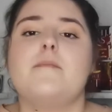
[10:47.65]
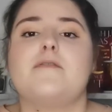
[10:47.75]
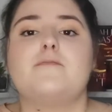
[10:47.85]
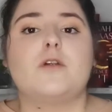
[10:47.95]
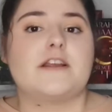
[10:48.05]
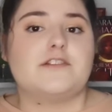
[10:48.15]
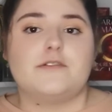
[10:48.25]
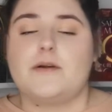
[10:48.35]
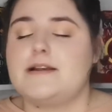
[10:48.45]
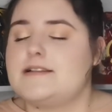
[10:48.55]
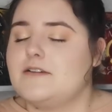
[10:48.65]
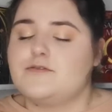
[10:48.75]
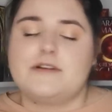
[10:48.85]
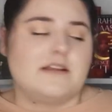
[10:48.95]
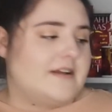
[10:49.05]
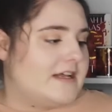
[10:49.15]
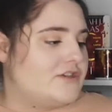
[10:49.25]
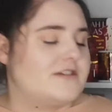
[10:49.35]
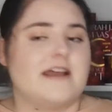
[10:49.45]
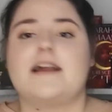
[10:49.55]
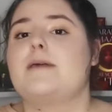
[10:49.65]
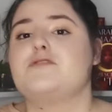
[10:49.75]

but from what I do know, it sounds really, really interesting.